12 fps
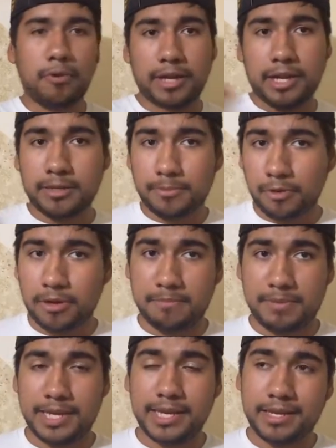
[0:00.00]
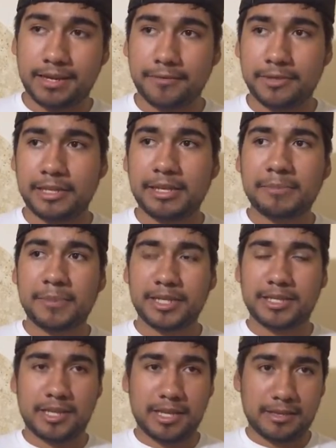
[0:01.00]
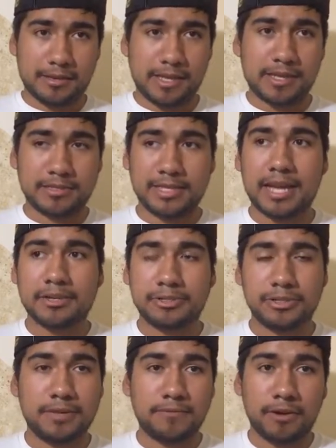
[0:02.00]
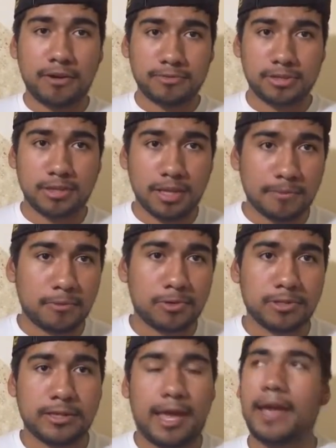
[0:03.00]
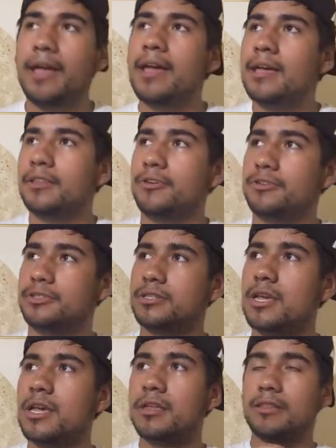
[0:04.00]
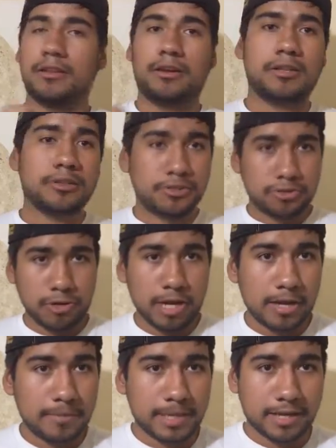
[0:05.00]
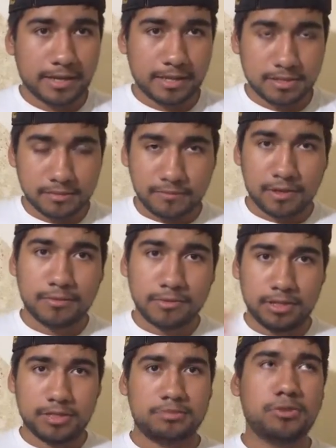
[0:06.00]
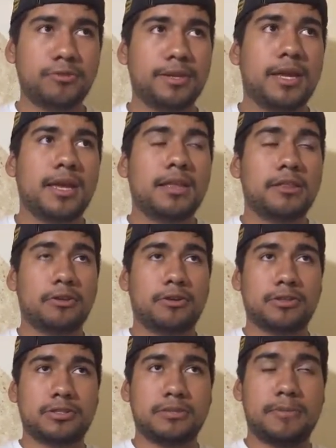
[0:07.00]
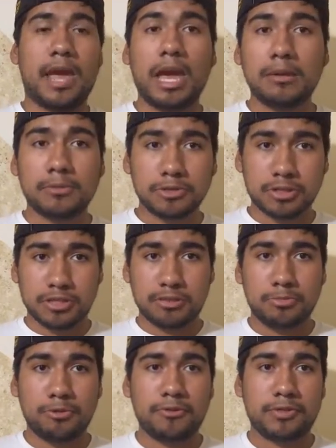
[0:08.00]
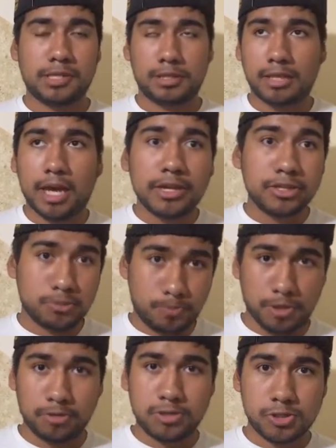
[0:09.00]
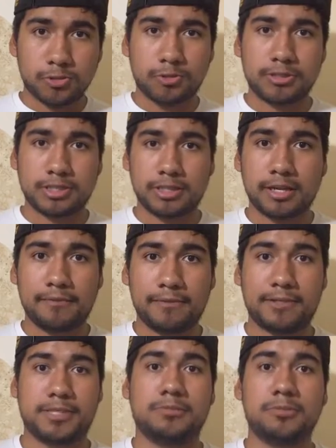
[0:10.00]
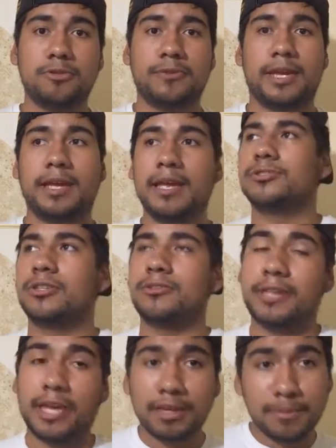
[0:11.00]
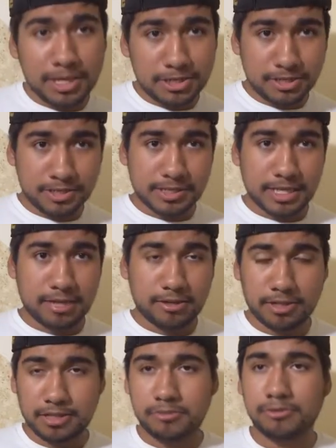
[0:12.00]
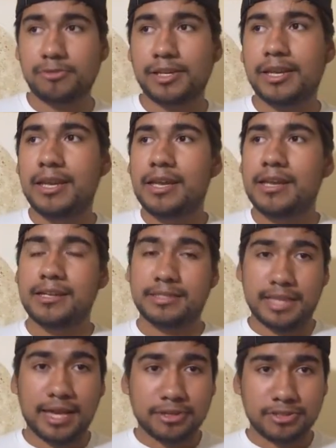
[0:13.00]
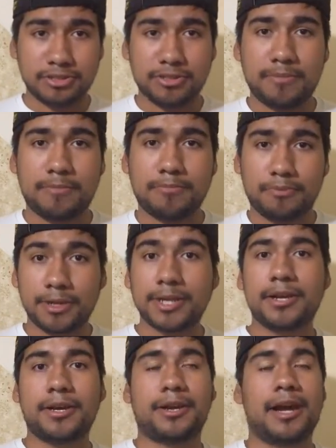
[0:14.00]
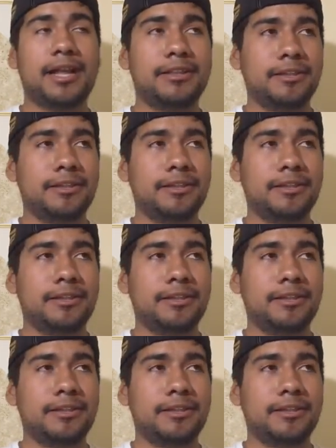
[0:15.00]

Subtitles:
point A to point B and everything, but it is actually involves a lot more than that. There's the other tribe that gets involved in this movie. There are some animals in this movie, so a lot of spiritual stuff in this movie. So the animation and sound in this movie is actually pretty good.